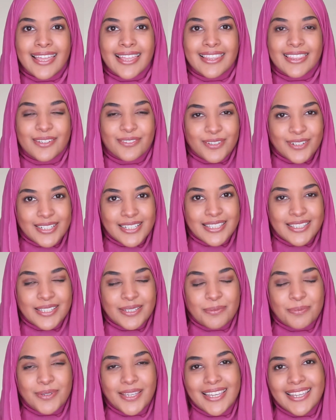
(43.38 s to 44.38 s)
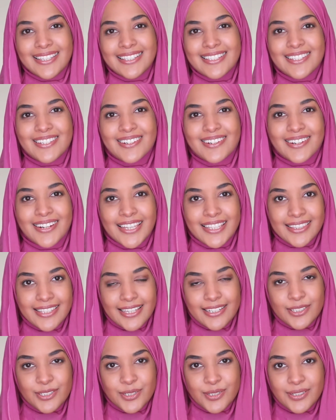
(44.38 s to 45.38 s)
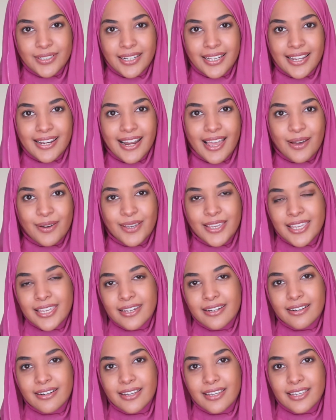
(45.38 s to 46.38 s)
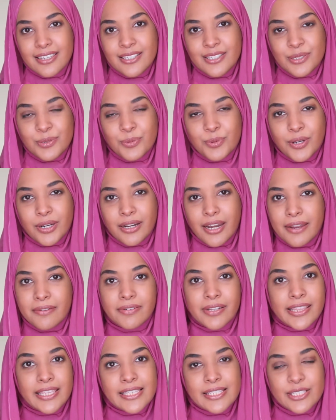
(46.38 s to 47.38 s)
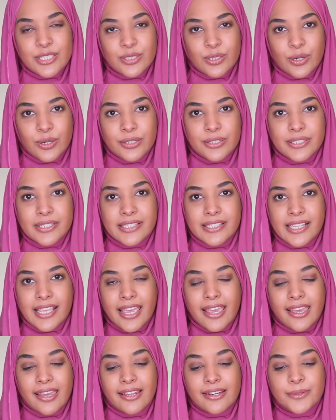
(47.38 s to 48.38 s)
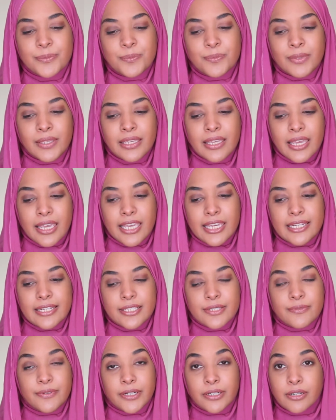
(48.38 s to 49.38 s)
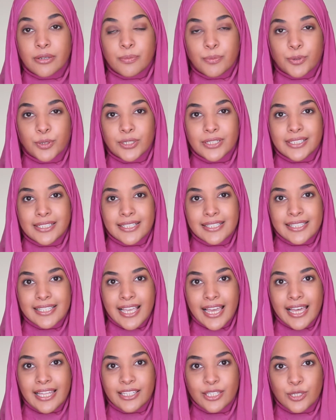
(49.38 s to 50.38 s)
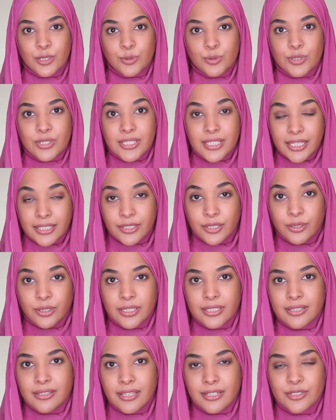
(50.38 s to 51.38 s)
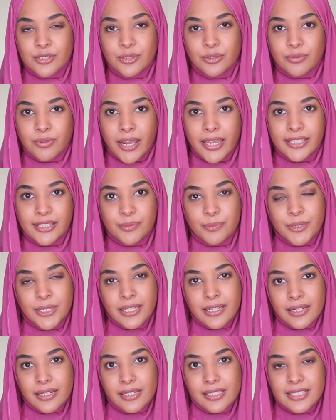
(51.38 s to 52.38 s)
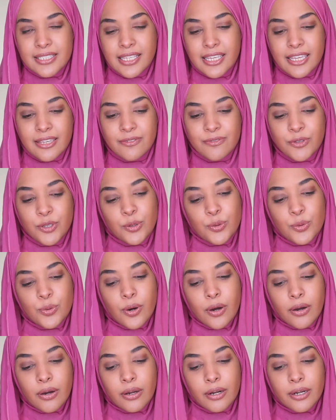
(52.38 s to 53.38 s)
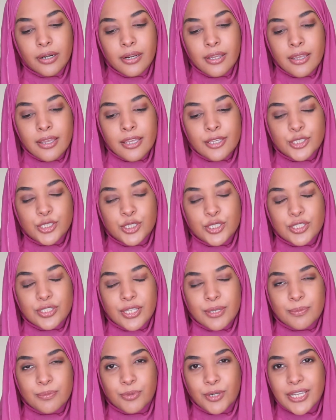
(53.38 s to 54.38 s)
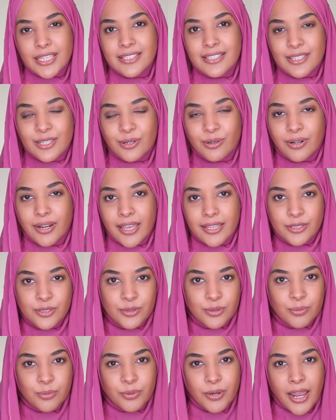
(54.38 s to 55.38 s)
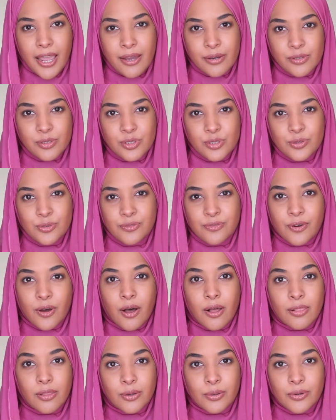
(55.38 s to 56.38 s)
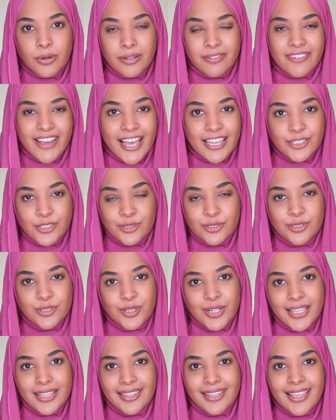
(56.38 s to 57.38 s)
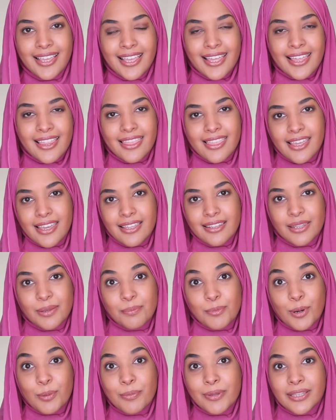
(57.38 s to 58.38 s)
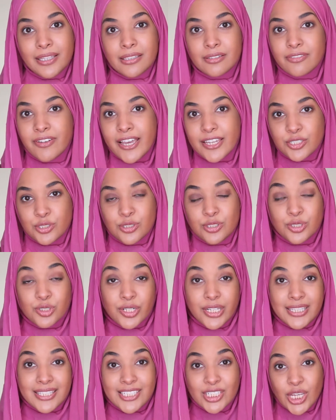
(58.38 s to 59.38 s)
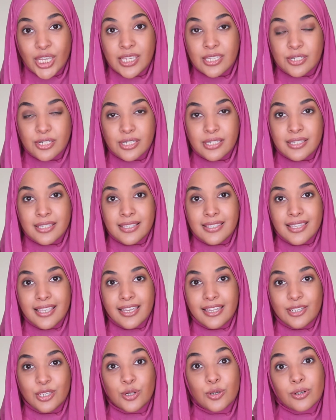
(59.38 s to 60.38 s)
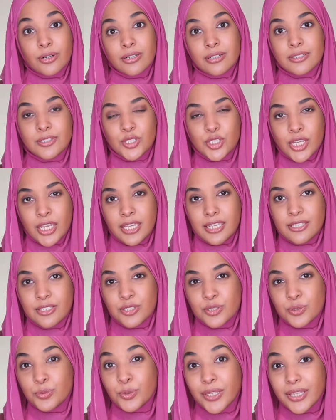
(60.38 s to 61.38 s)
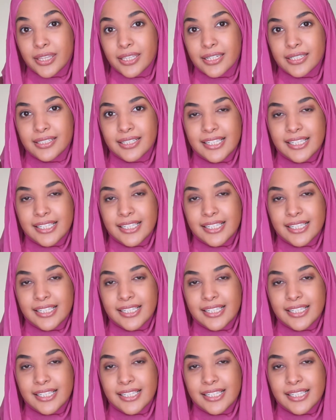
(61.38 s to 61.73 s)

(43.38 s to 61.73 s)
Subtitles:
The first tip is your intention. Now here is where everything starts, and it is very important that you set your intention right, because if you are just embracing your natural brows to follow a fashion trend, then the moment that fashion trend changes, then you're going to change with it.